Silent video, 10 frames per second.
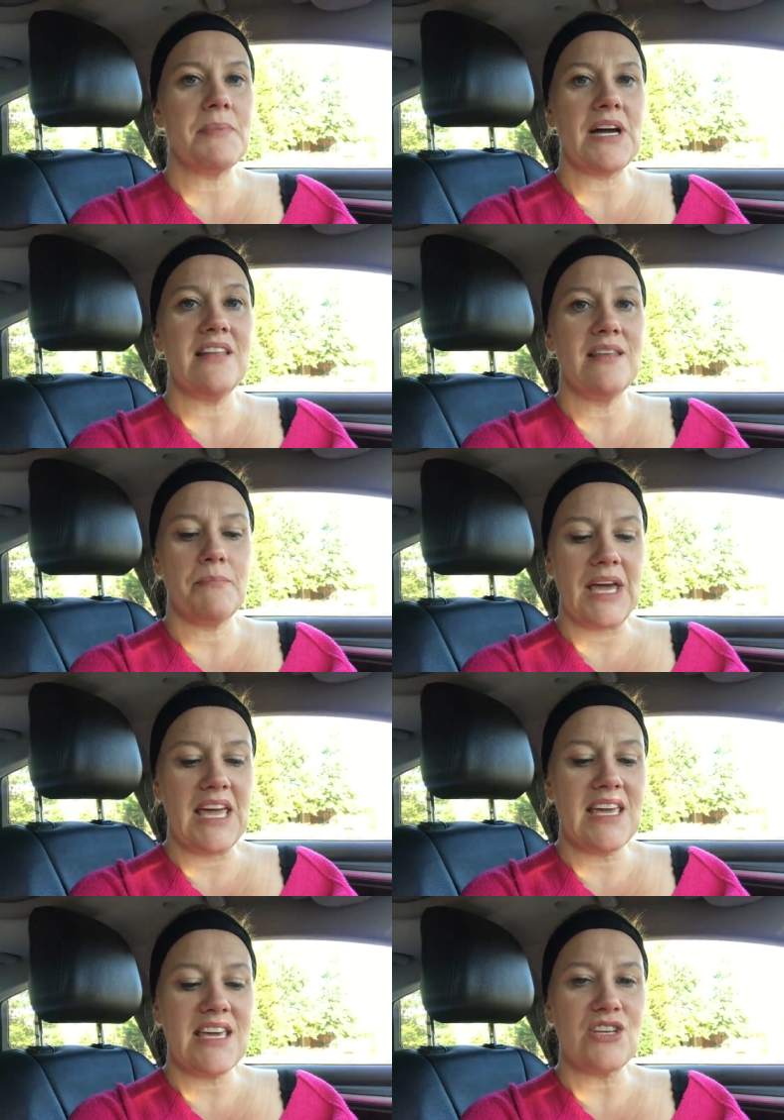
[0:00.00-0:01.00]
by the
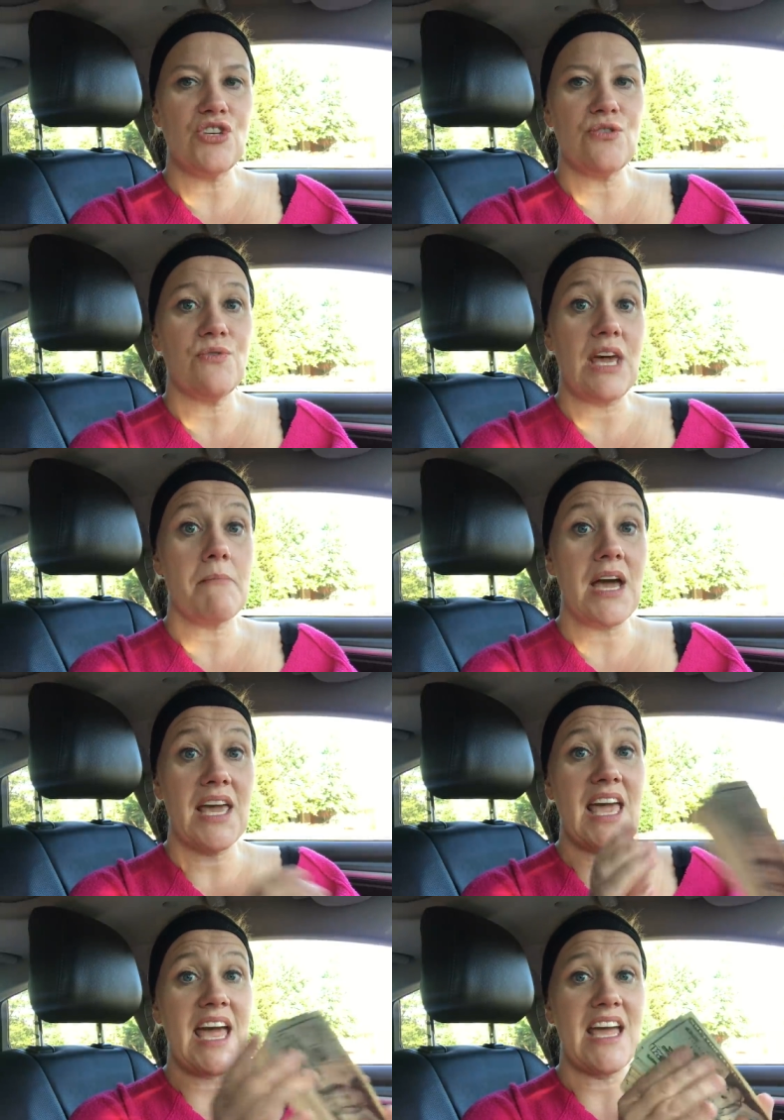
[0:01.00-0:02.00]
bank to get my
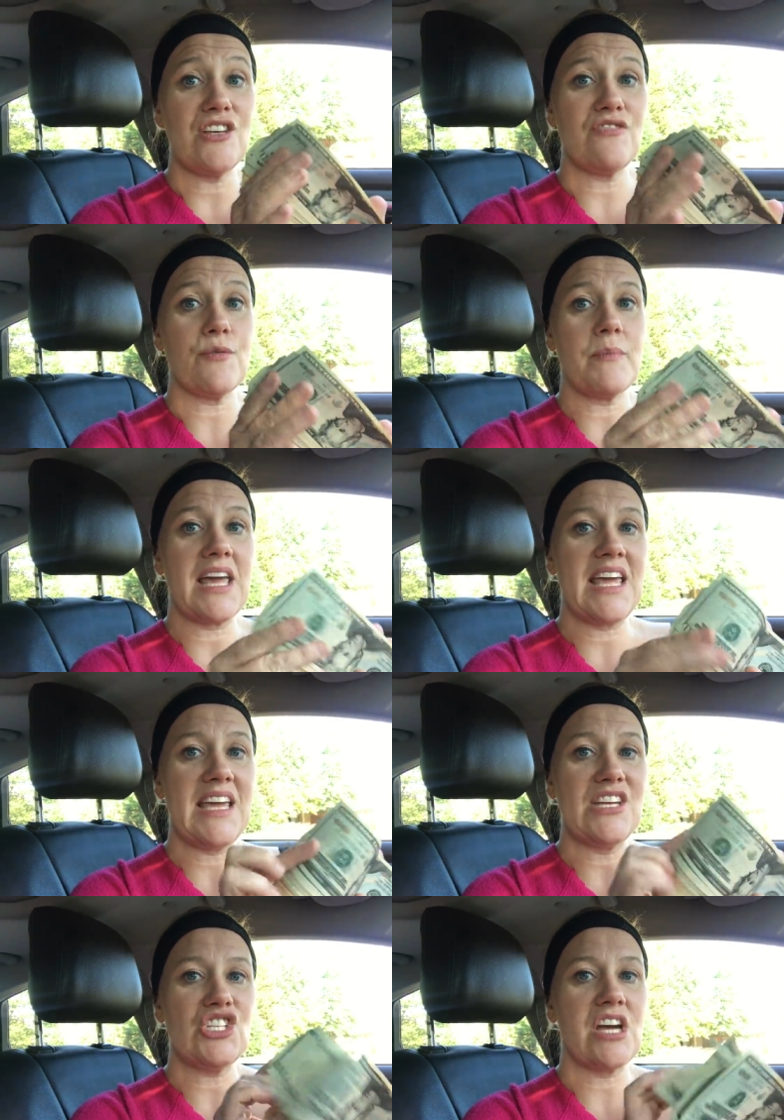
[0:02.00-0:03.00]
cash from my cash